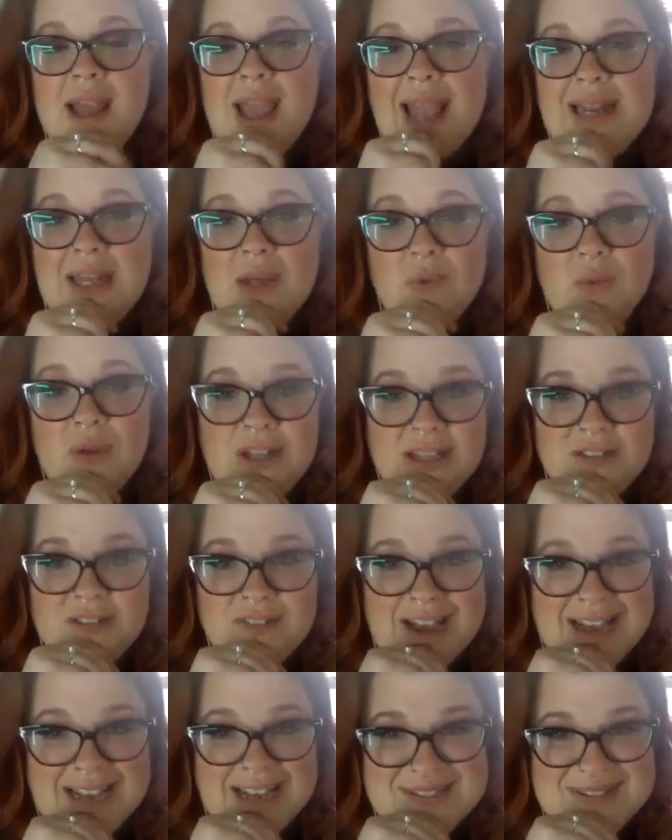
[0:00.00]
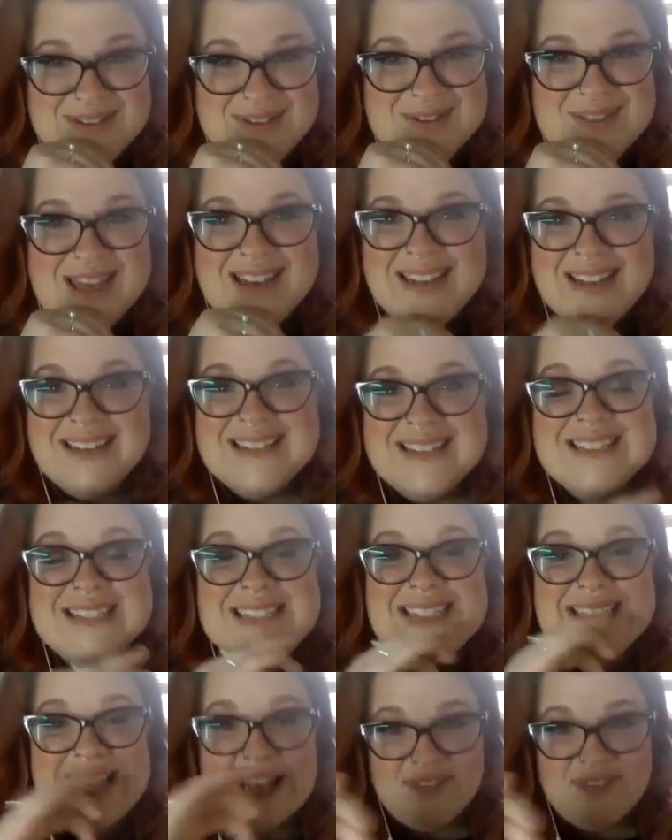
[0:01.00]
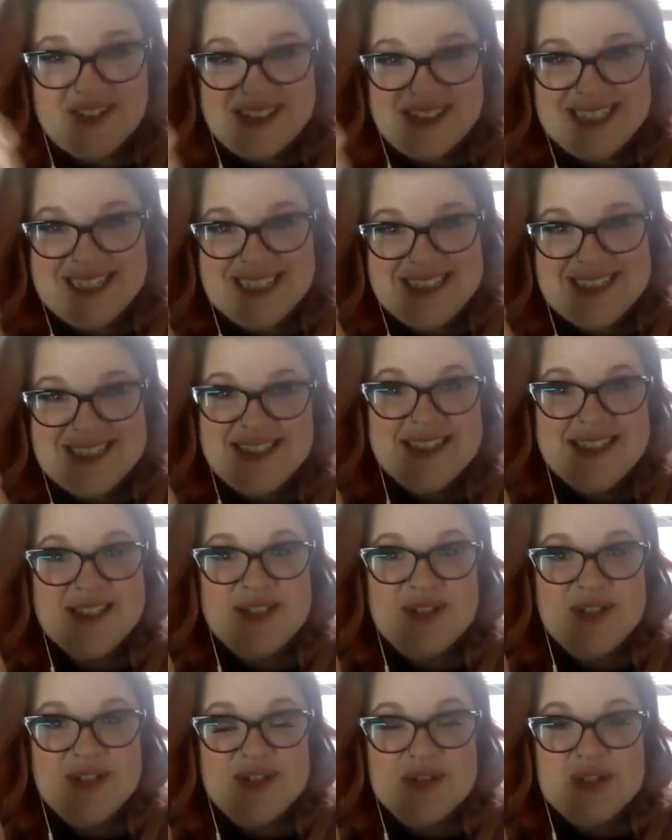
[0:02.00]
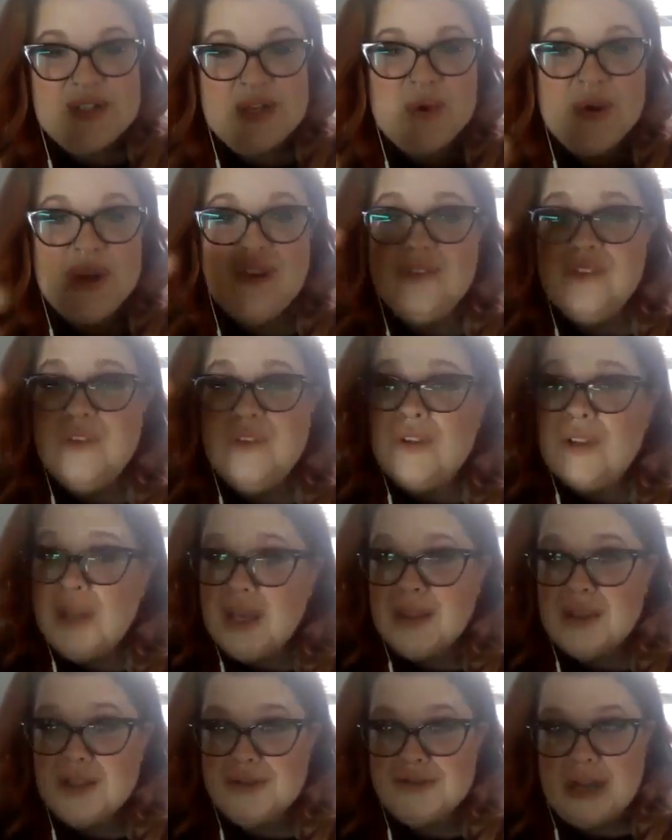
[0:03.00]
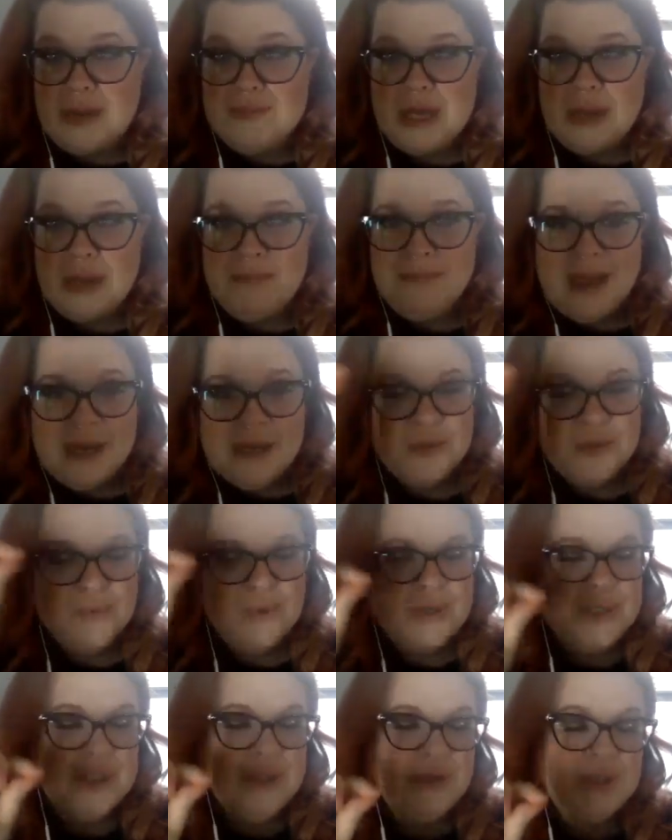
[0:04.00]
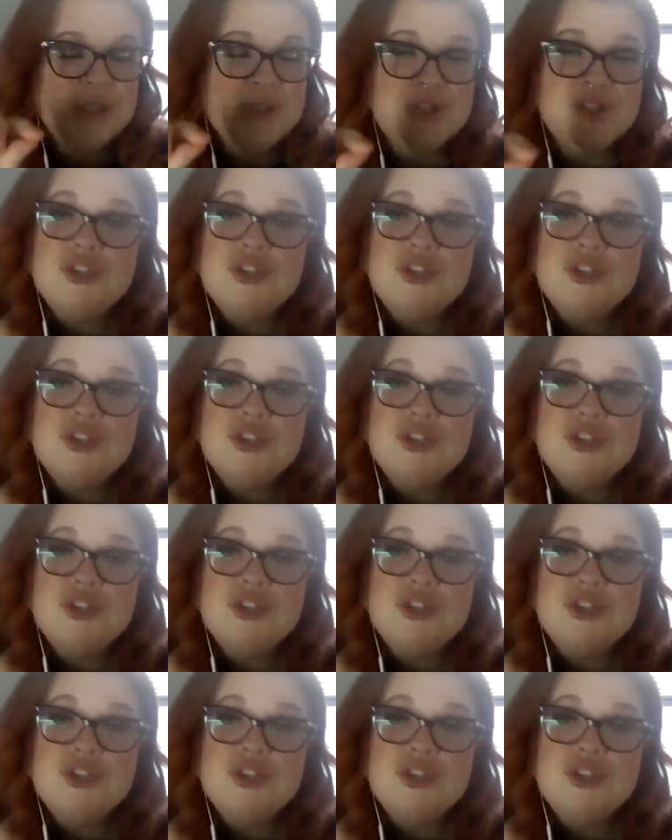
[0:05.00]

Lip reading: And I will advise you that it is definitely easiest to do so if you click the drop-down menu where you can